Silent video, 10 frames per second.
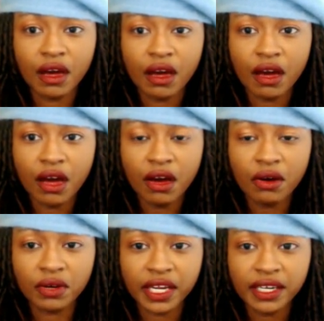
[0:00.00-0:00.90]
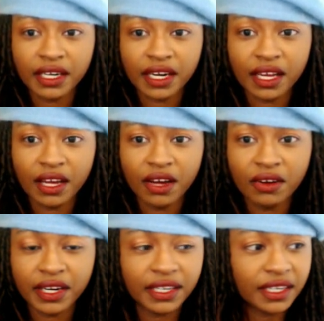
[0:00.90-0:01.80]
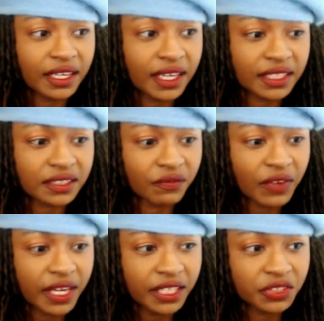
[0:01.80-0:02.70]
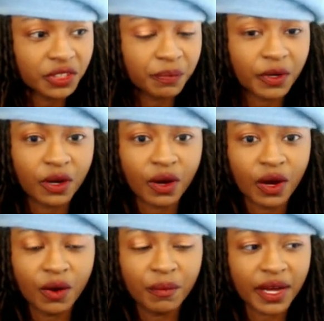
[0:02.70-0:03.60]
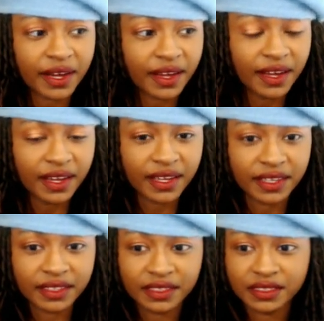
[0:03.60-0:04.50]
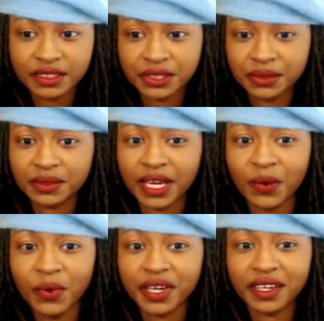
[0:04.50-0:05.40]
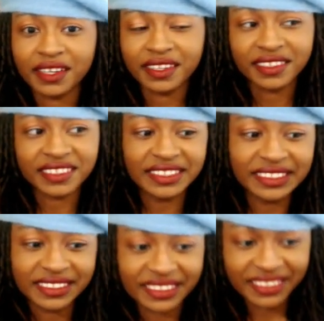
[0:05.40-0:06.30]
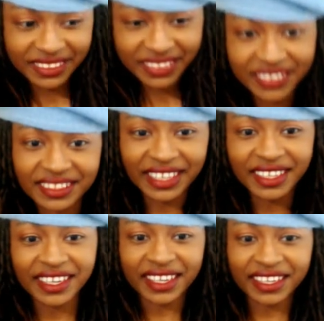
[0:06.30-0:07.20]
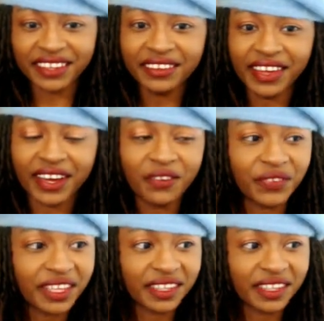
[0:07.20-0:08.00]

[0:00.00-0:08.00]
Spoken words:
Oh, that nigga got some fire drip on. Oh my god. Shoot, I want it. That look like a cute outfit.